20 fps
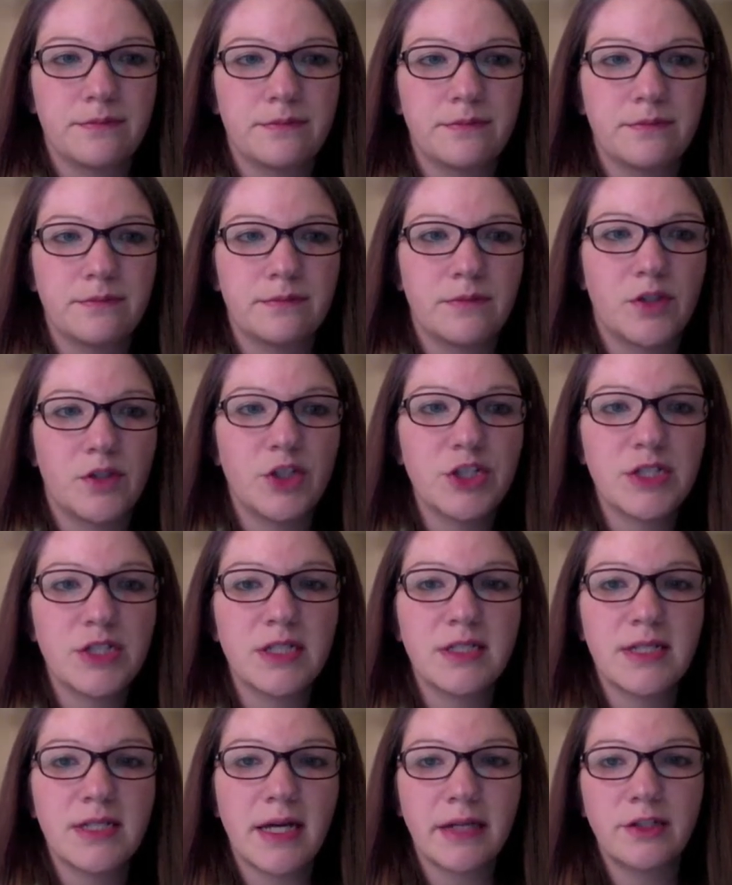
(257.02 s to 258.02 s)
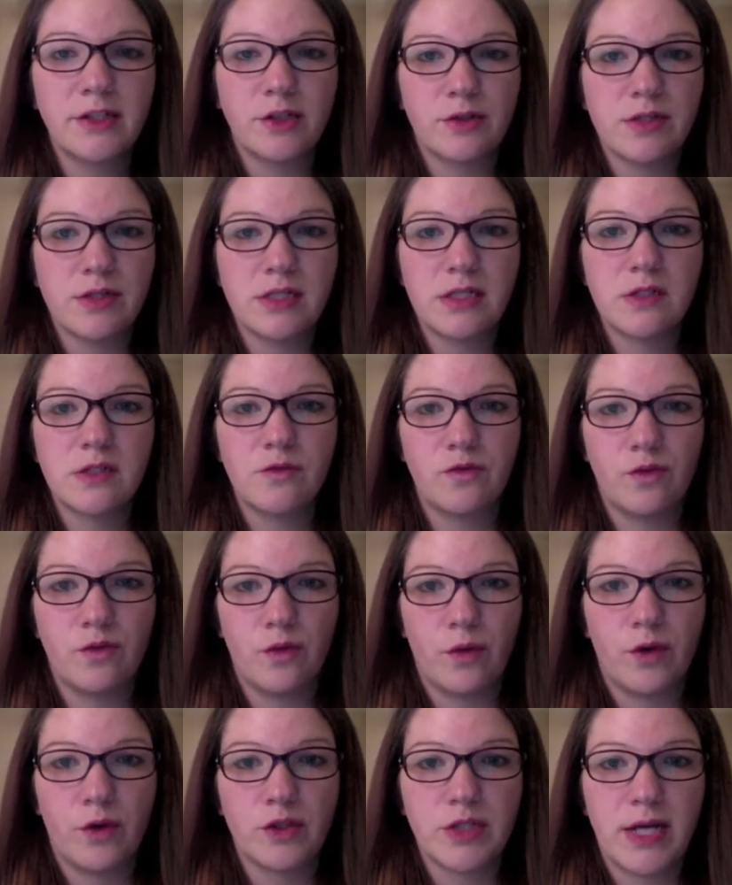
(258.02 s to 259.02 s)
Nursing diagnosis
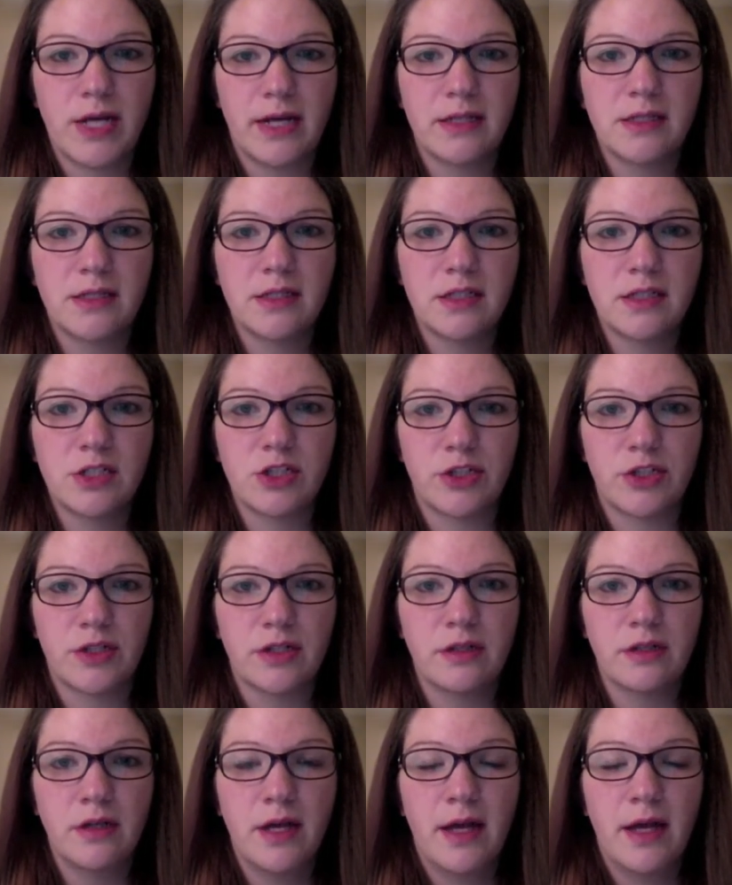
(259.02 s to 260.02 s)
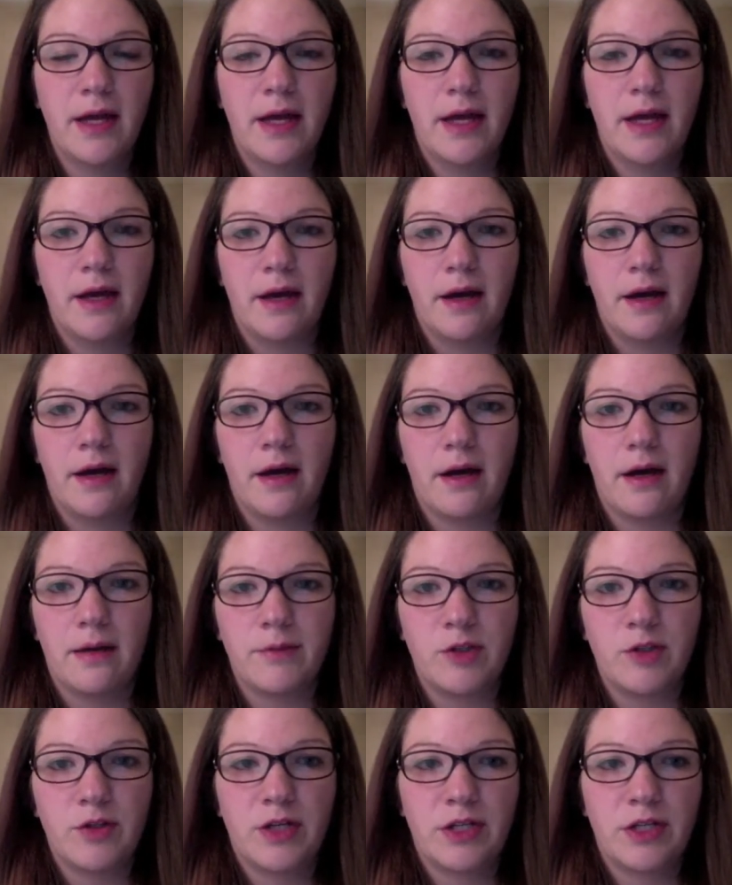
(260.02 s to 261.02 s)
for otitis externa,
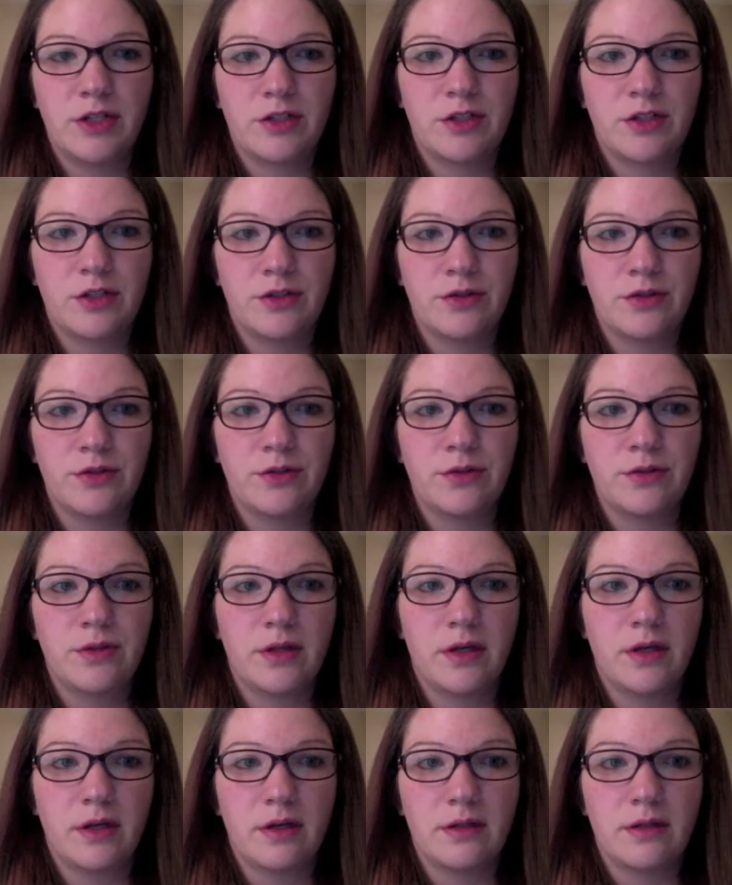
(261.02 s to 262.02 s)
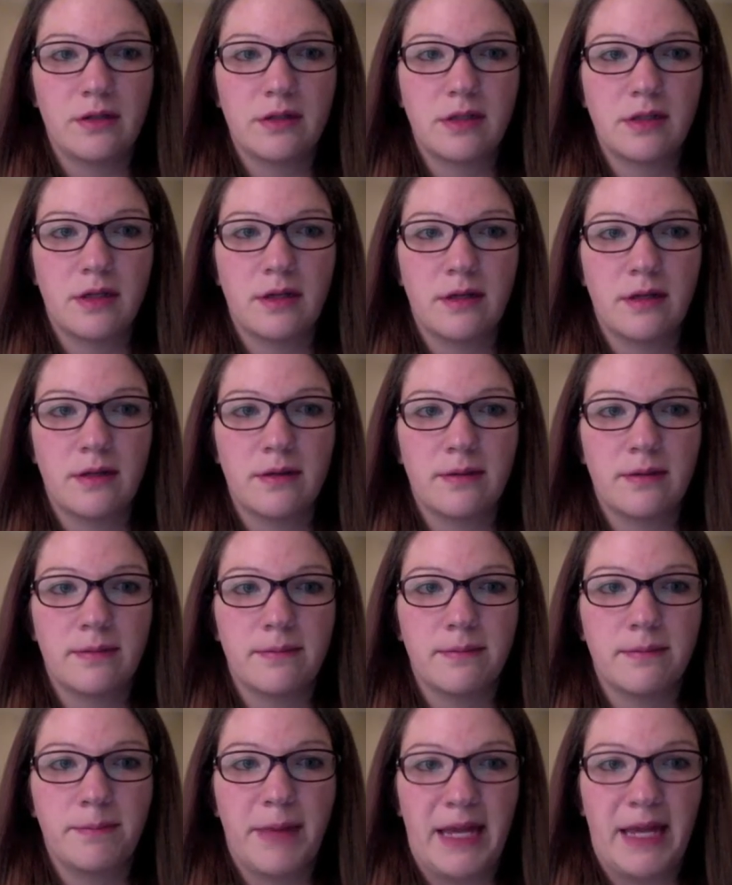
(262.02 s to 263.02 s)
you can include
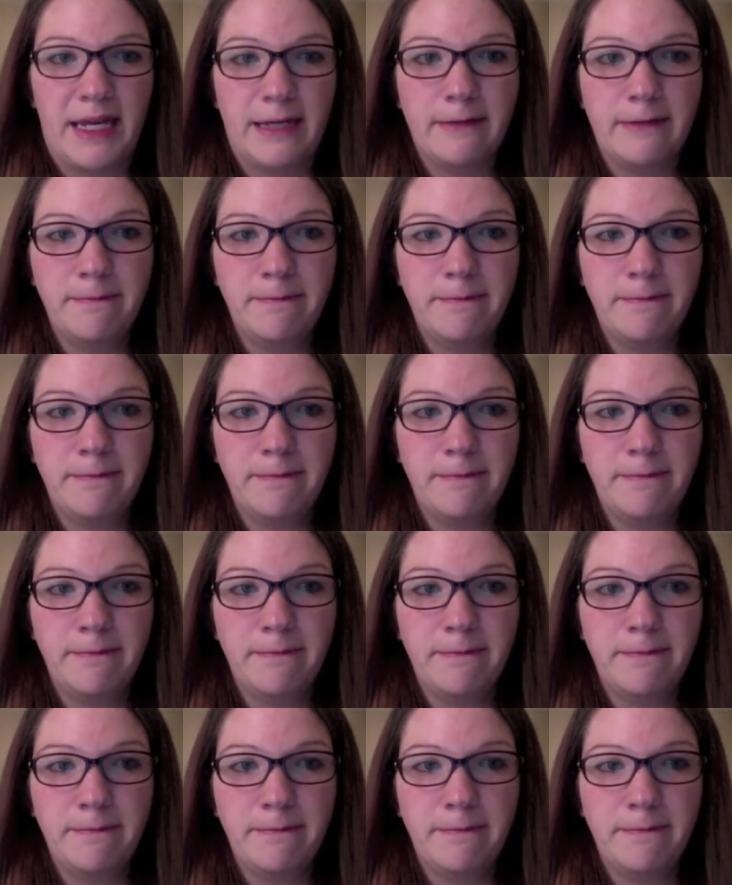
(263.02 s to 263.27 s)
pain,